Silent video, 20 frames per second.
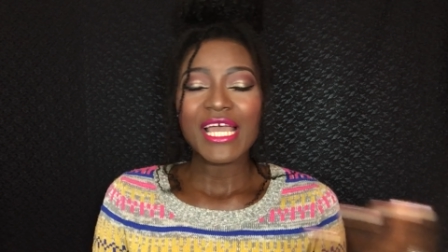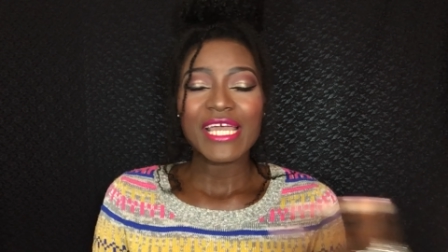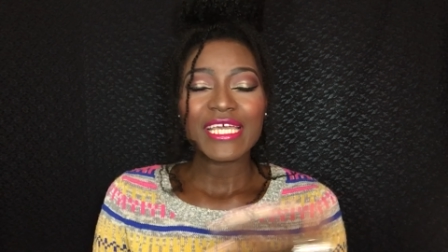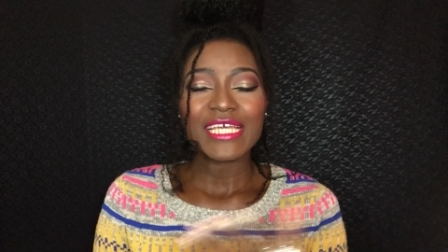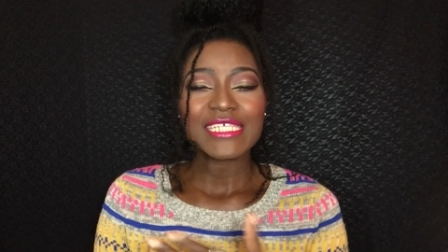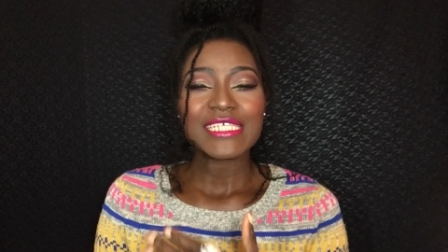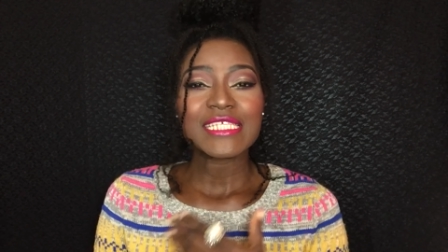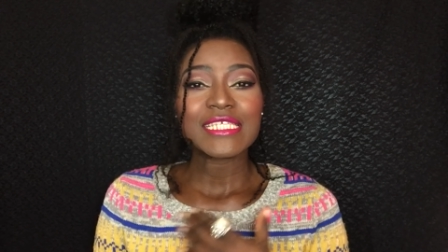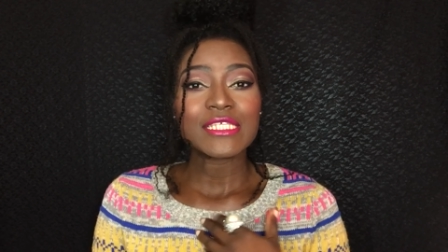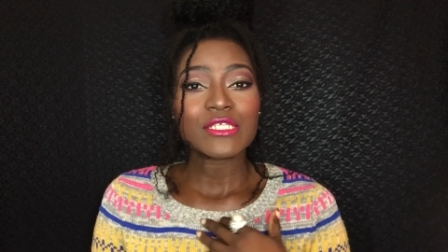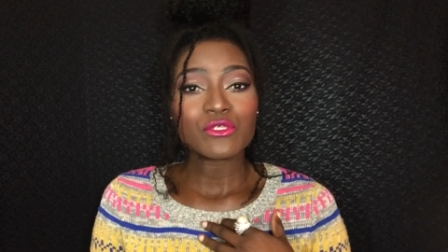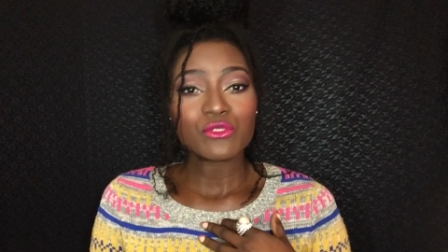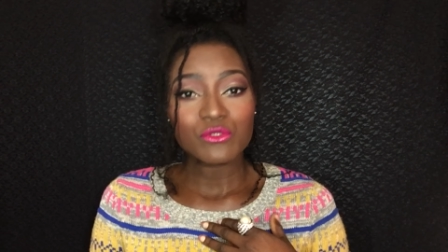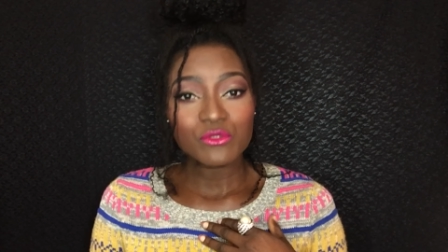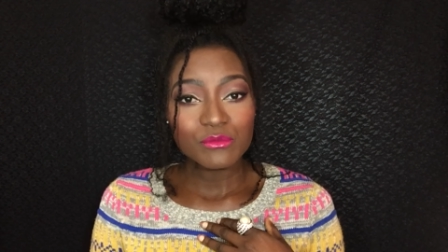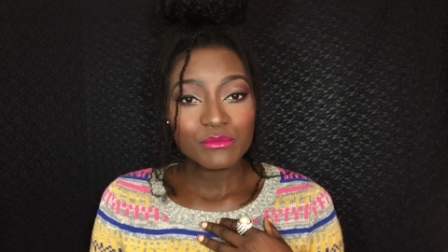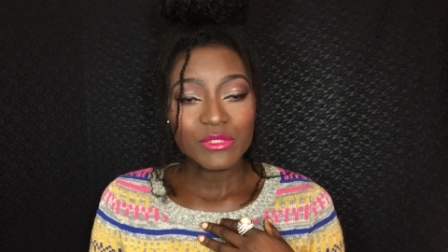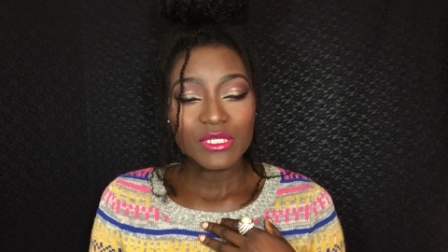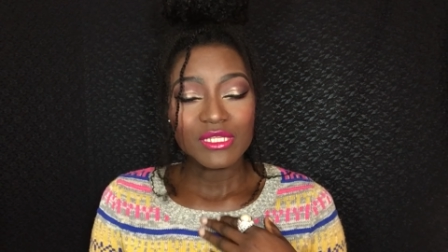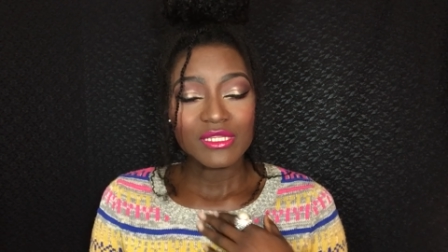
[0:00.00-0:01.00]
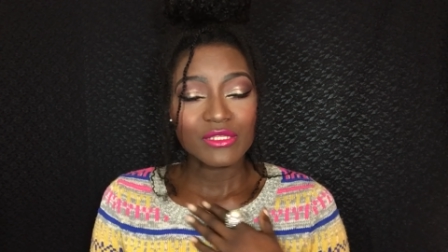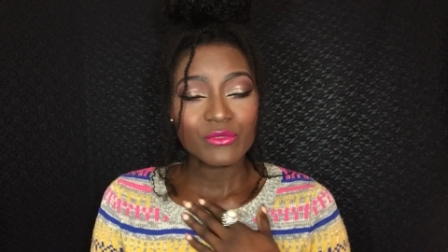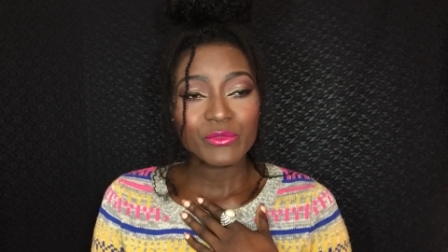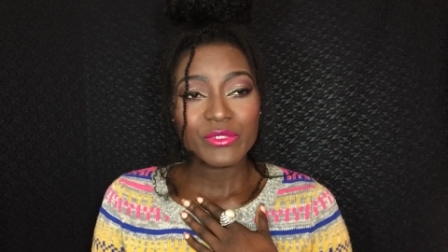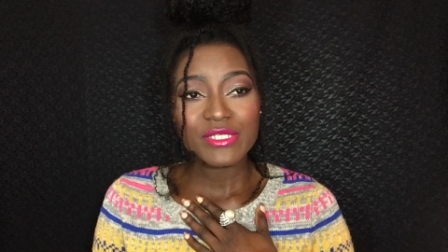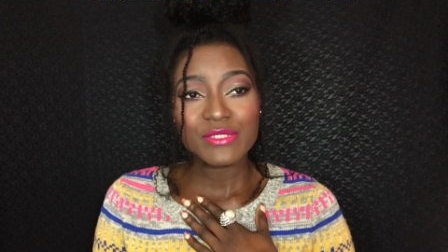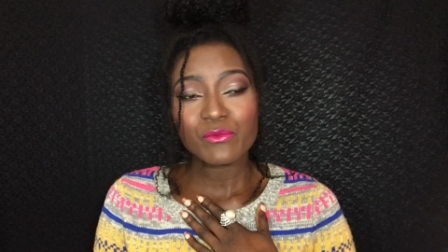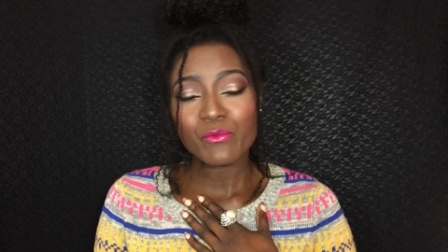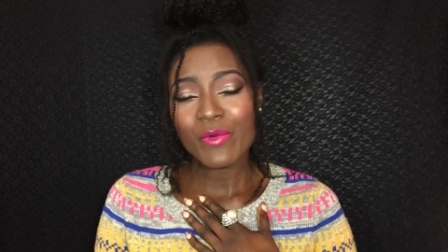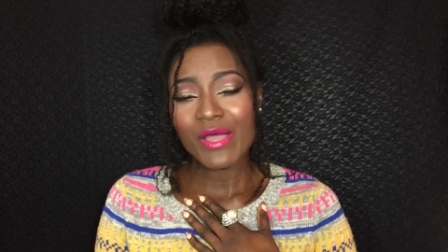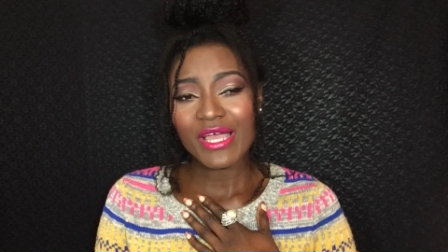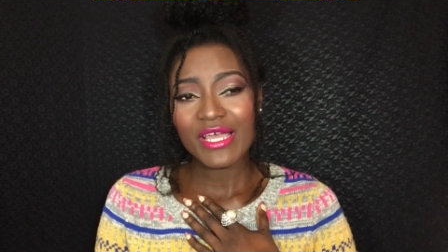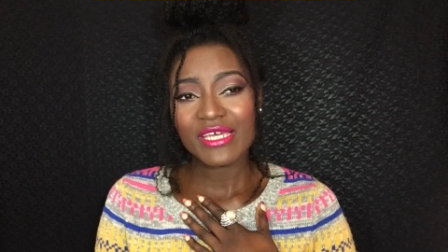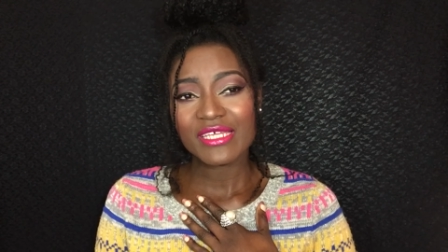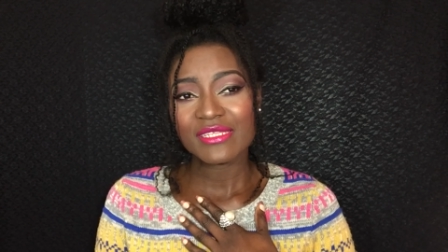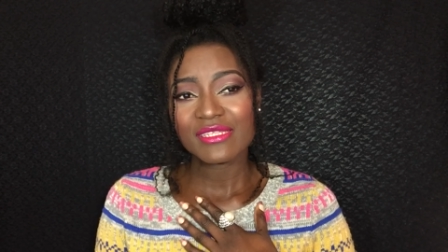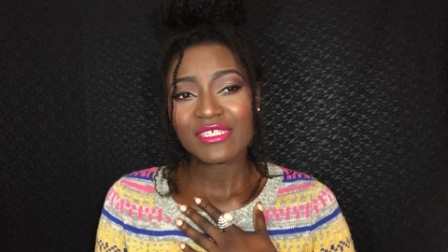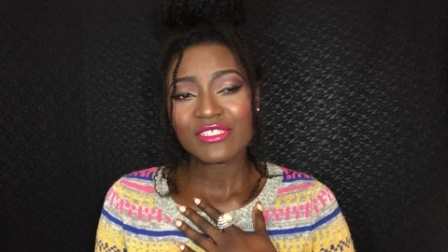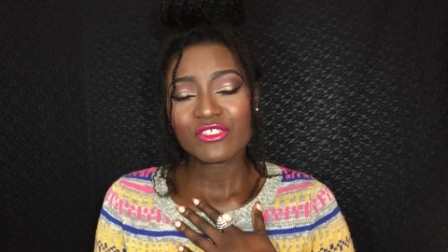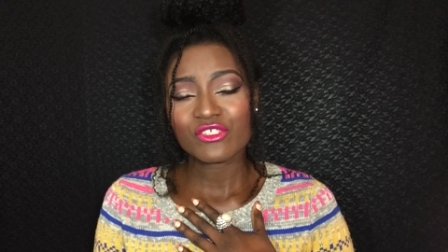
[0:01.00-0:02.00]
I assume the reason
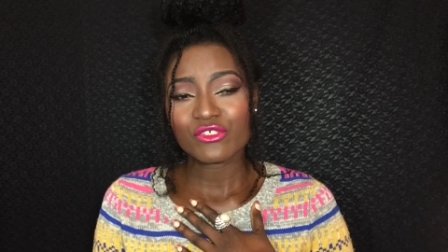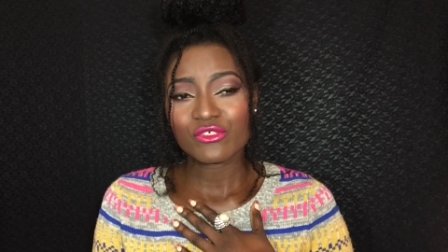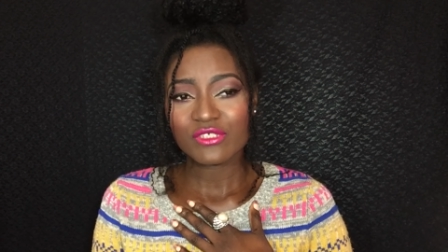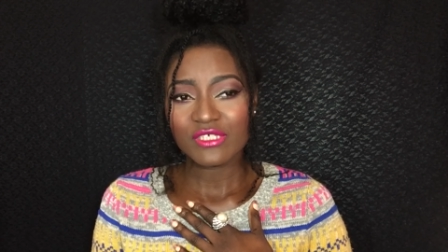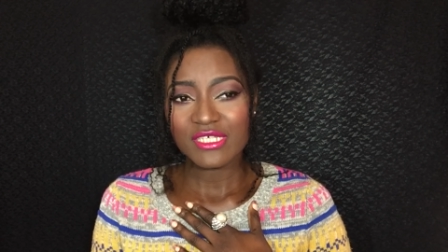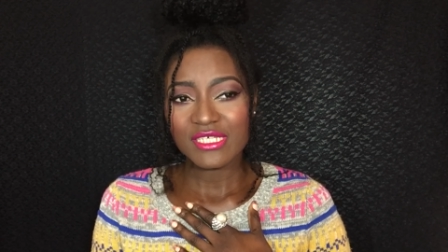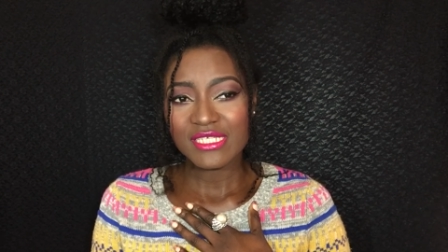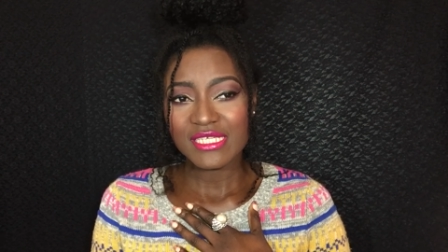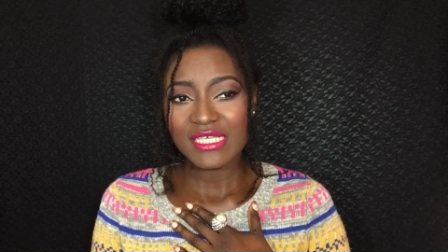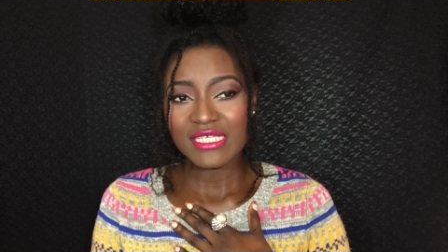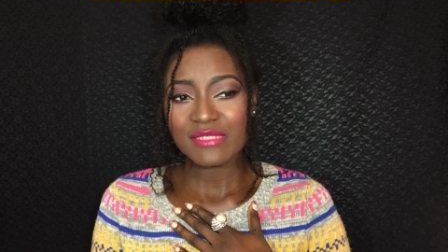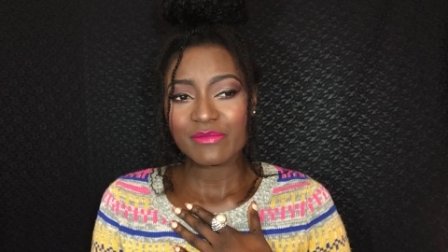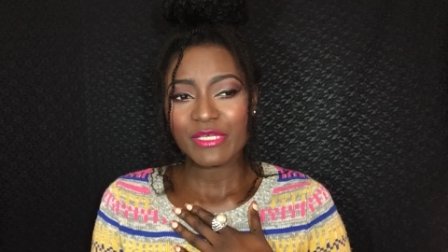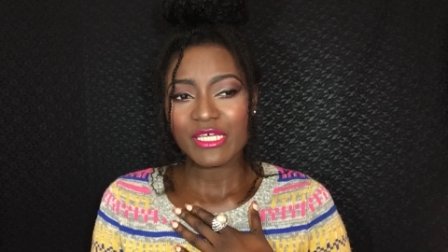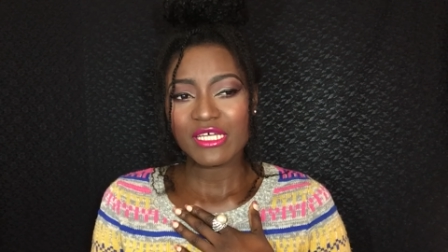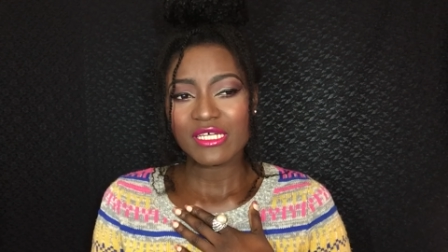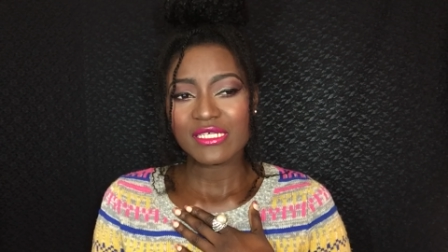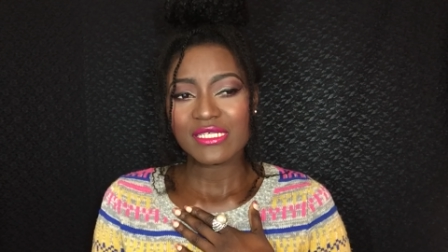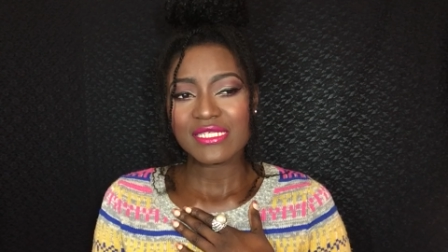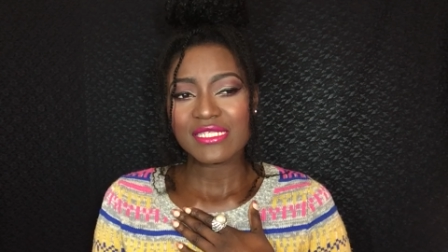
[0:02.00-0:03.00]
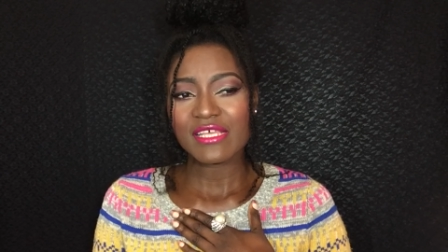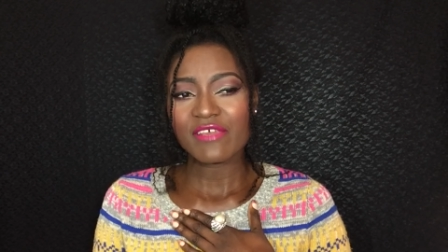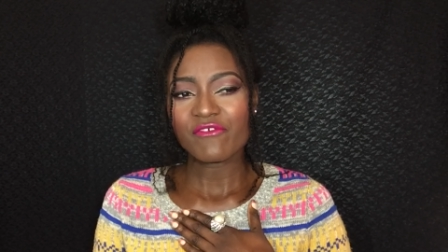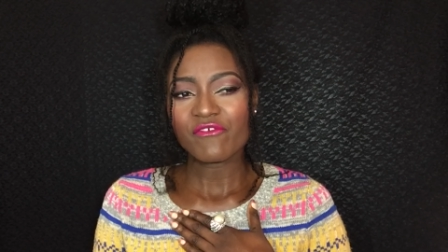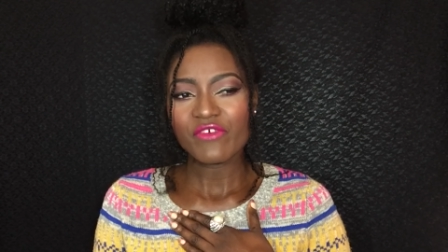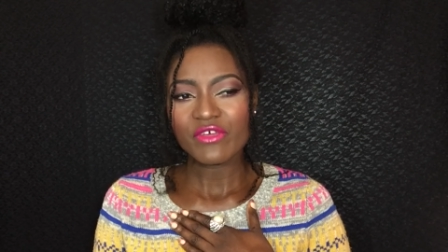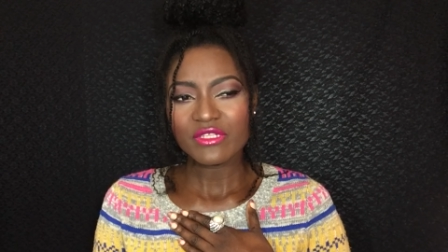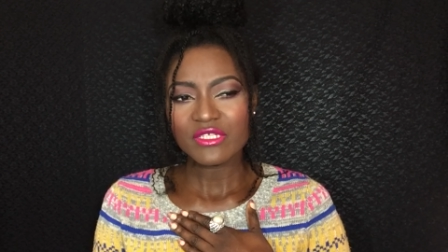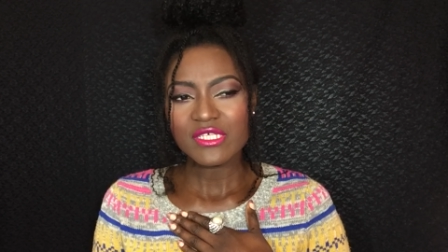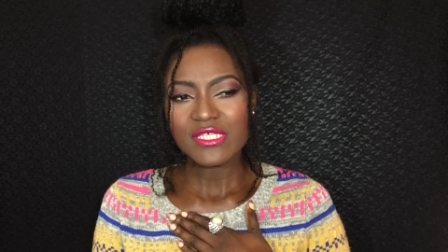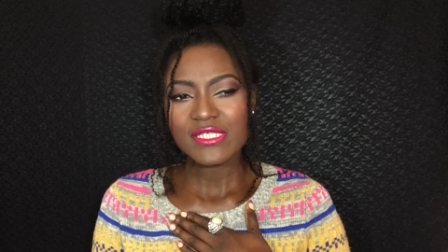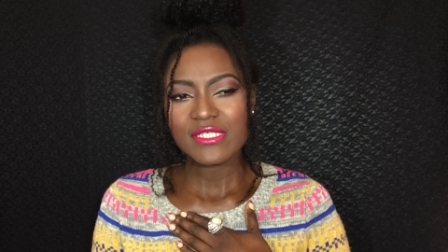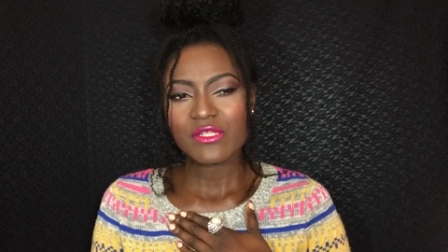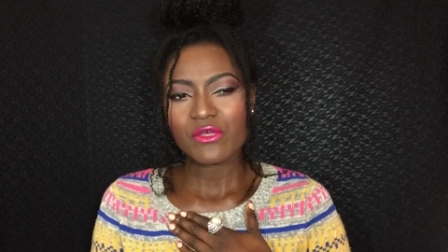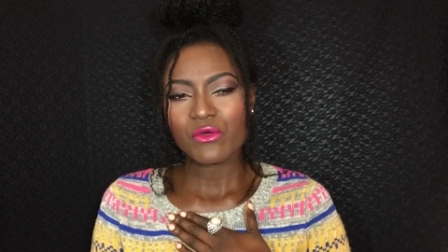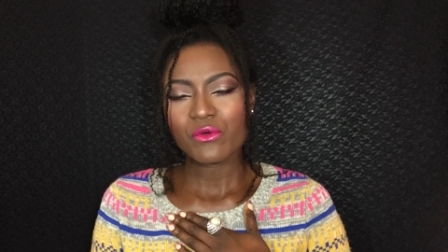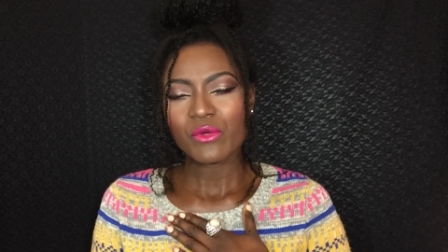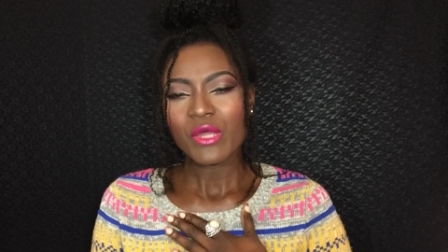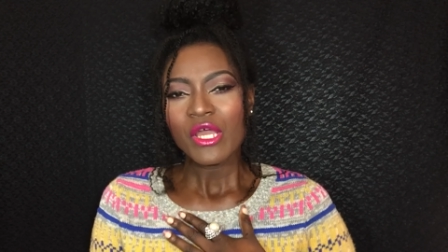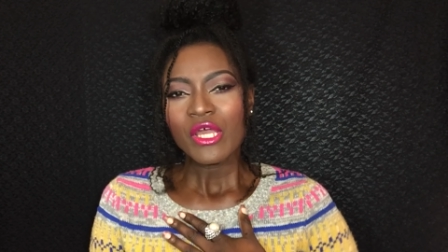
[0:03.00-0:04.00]
why they do this is because they feel as
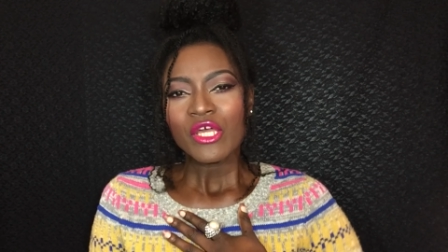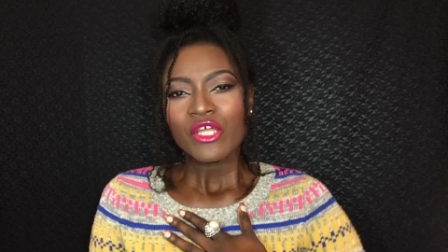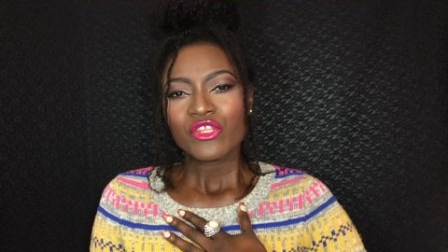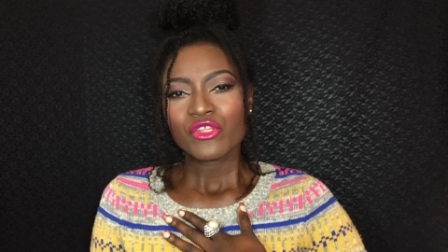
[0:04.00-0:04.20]
though